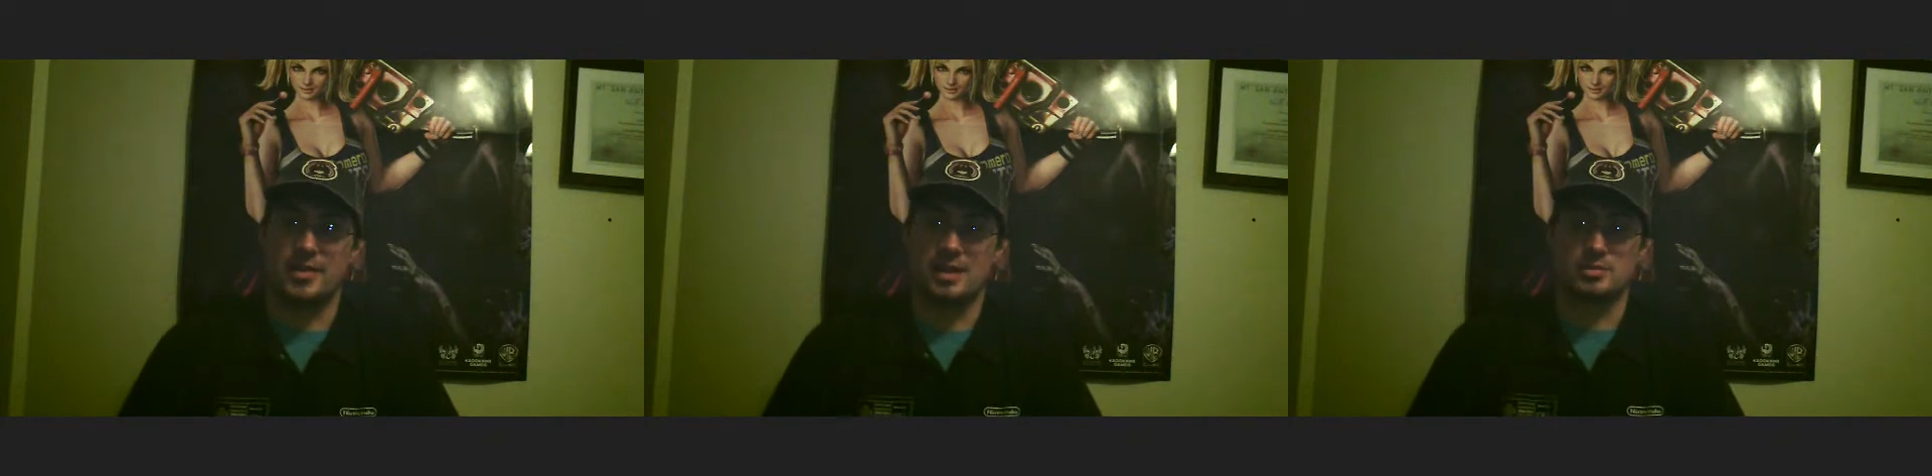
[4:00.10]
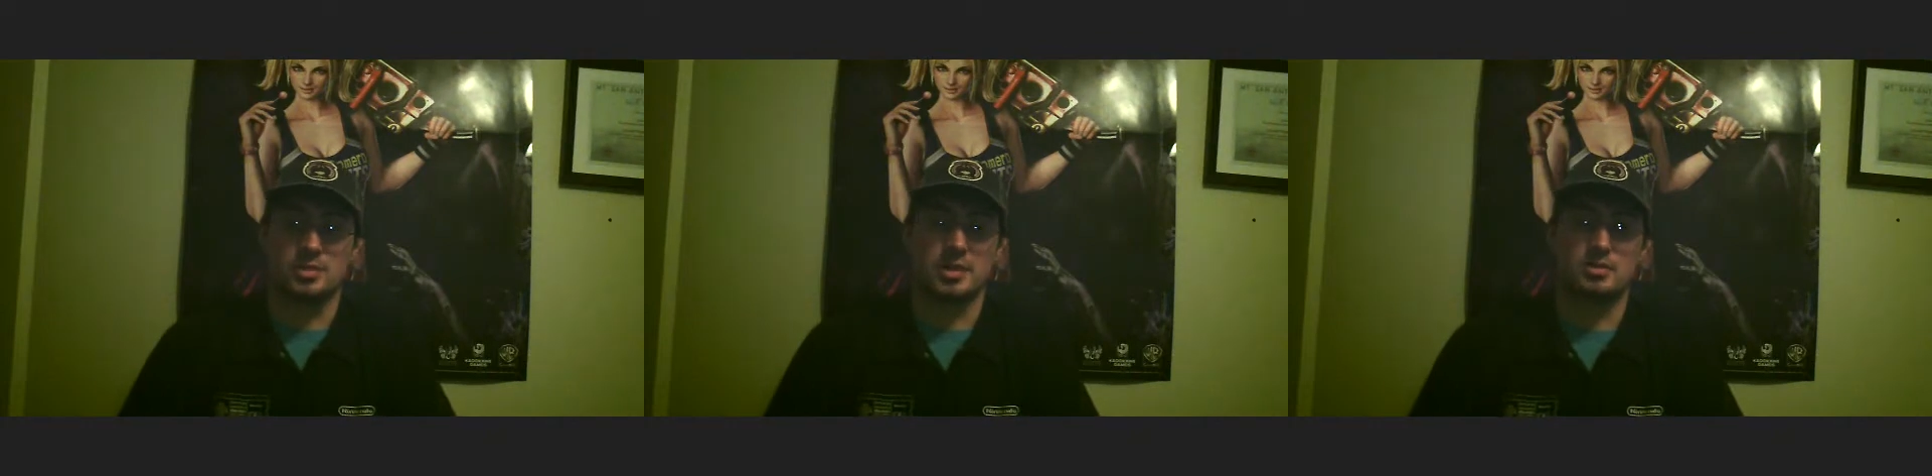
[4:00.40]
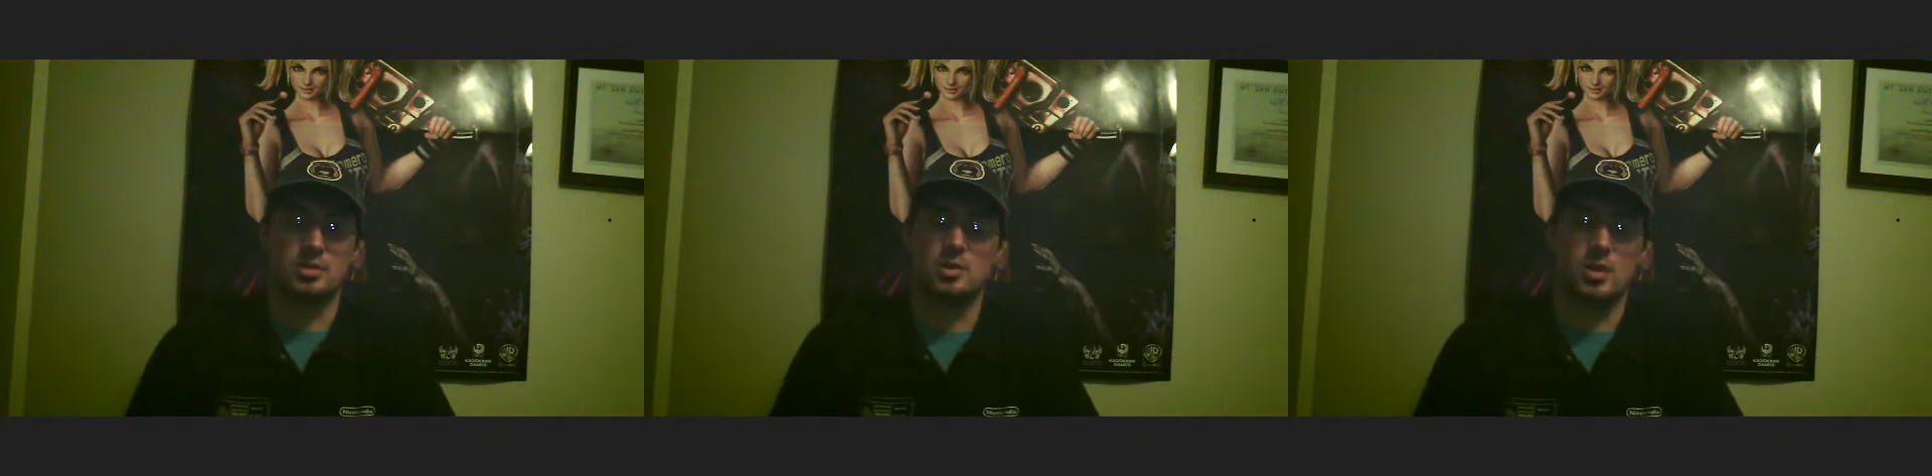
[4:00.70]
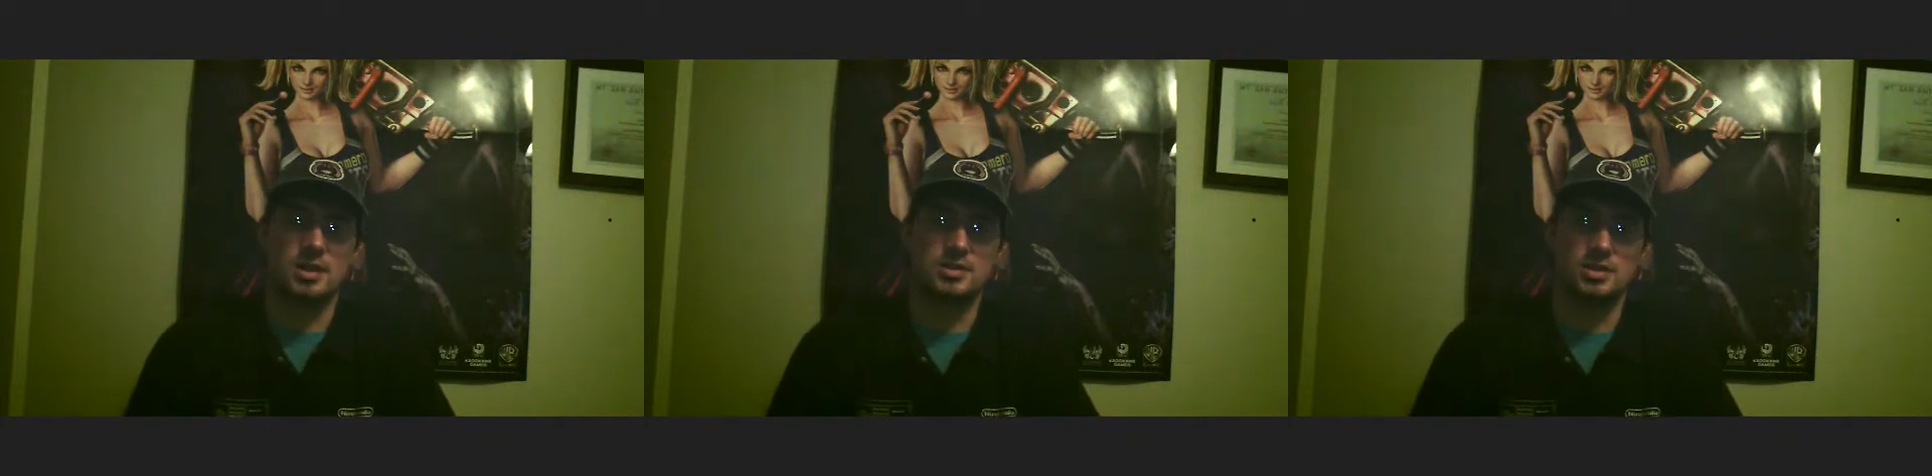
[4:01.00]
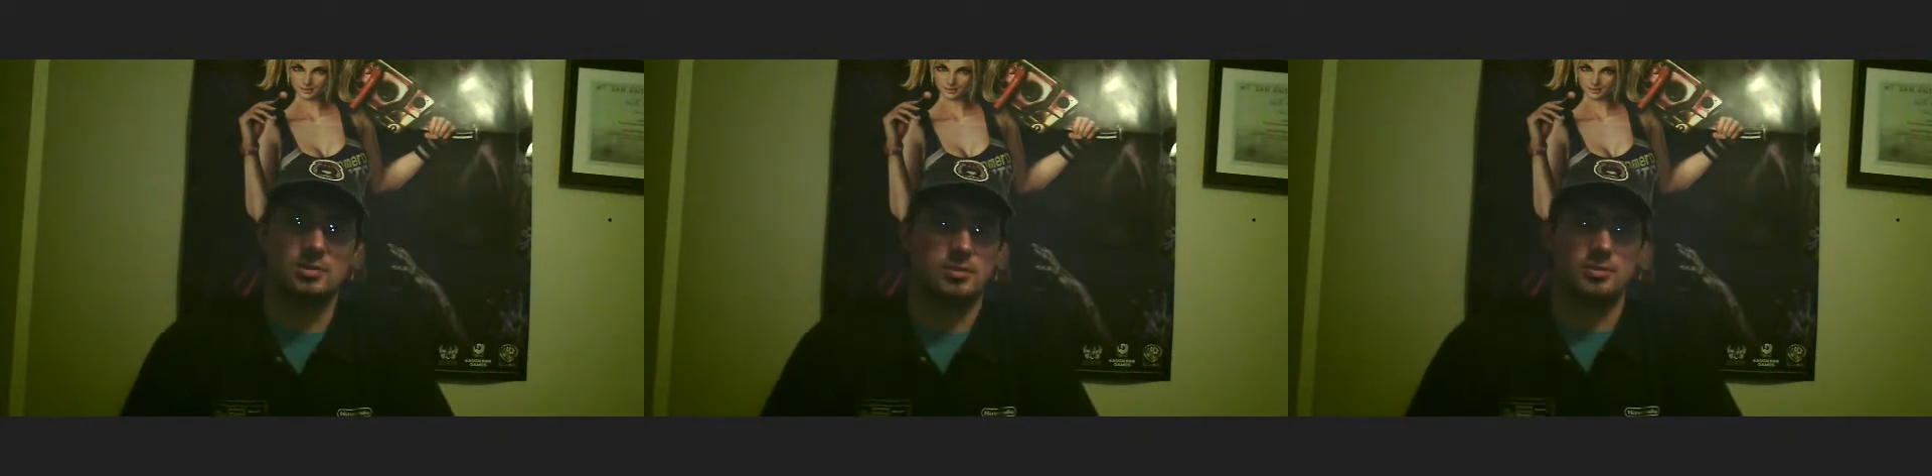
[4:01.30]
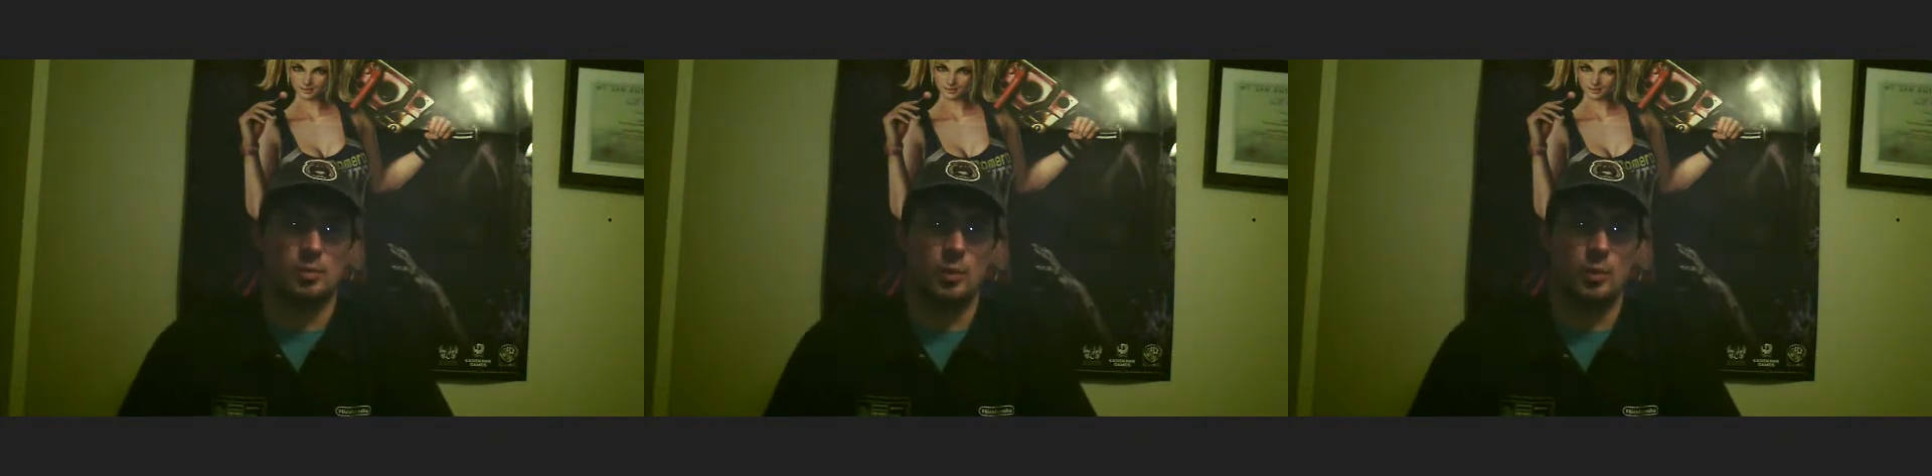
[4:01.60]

it. That was really cool watching you